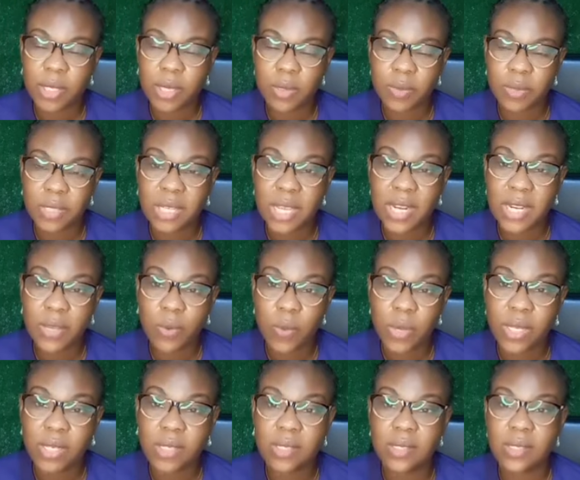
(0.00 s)
especially
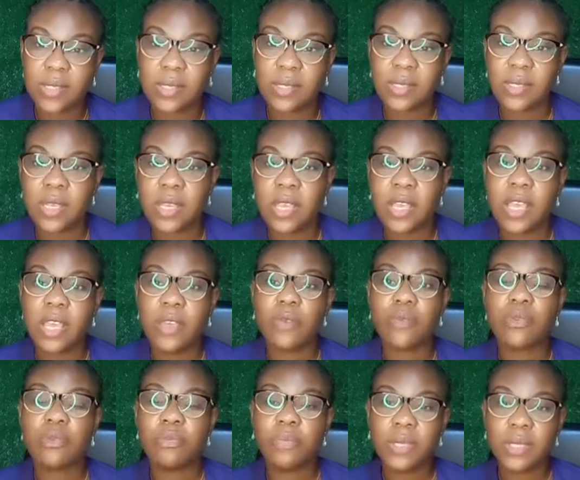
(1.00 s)
when this is a
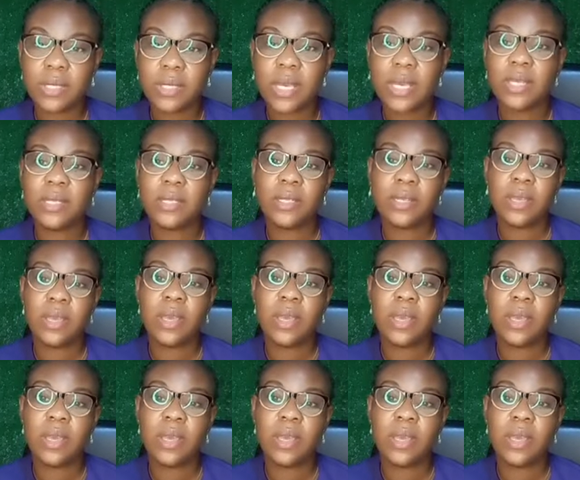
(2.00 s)
repeated